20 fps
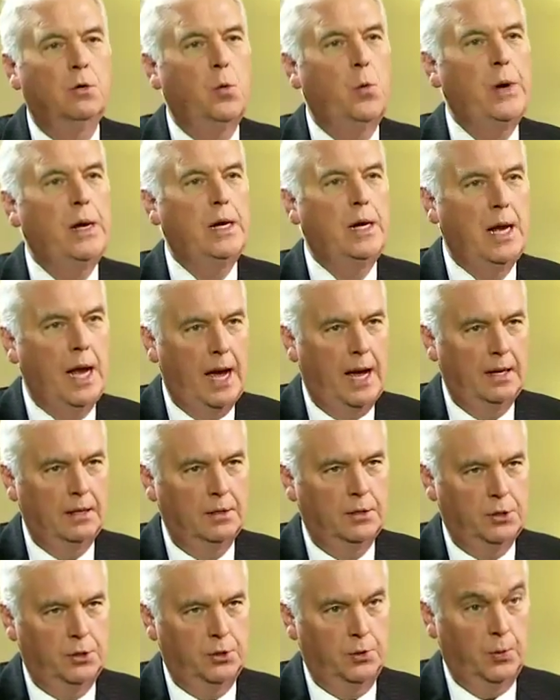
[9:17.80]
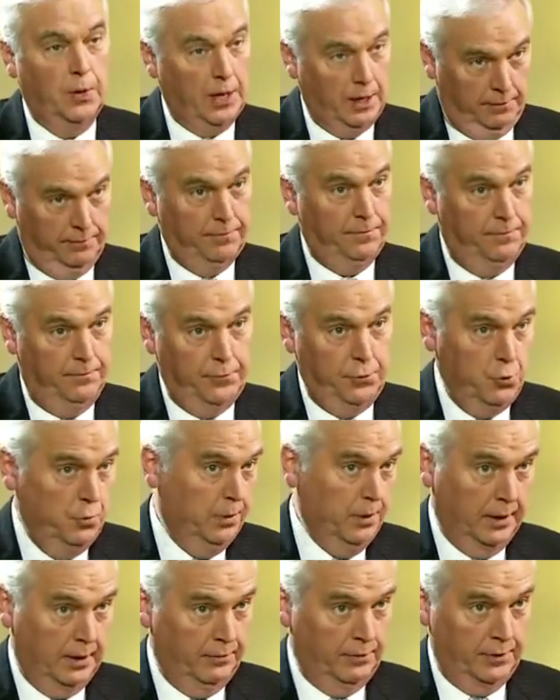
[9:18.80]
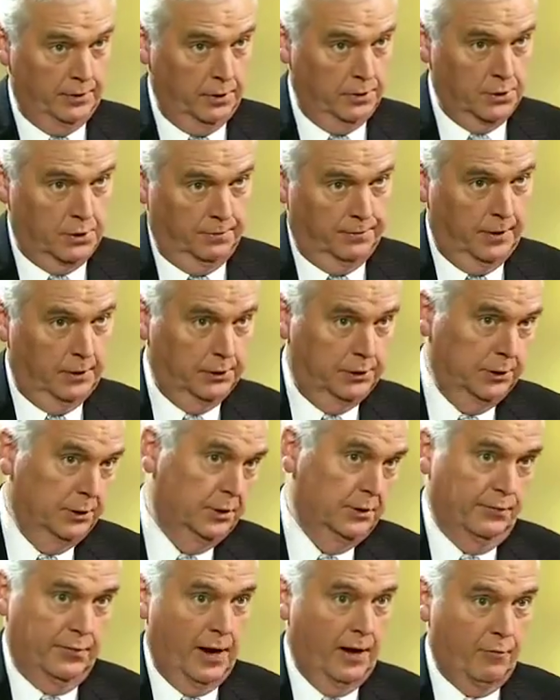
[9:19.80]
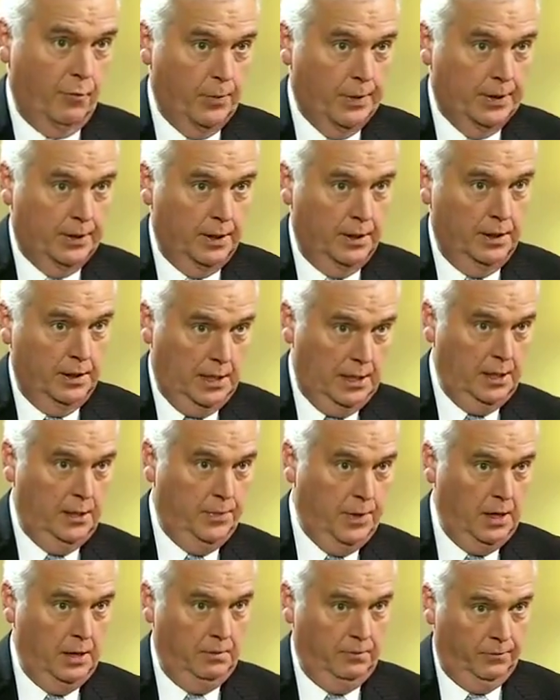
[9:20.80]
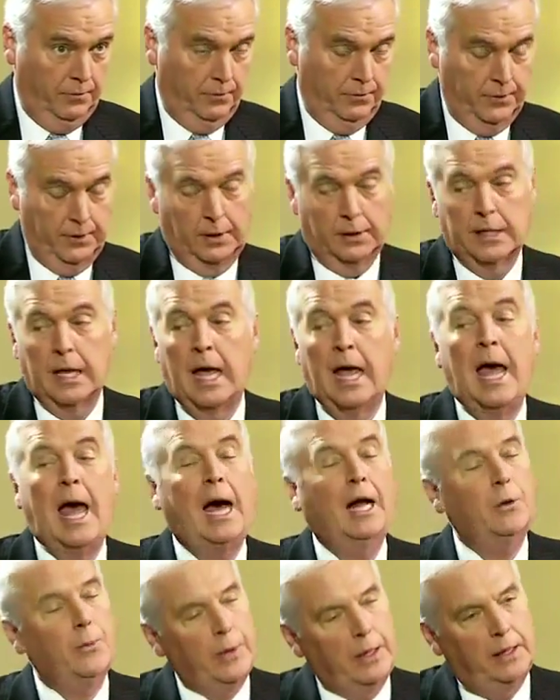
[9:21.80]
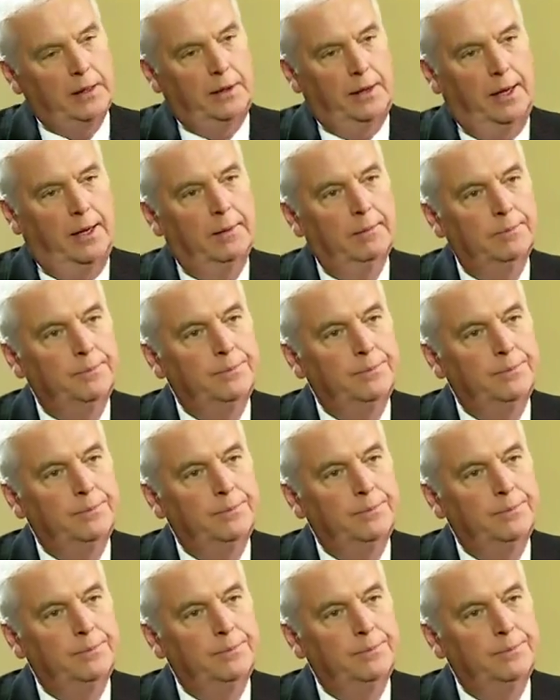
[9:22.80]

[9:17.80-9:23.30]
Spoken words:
do we get to, if you believe that those are functions of government that need to be fulfilled, how do we get there?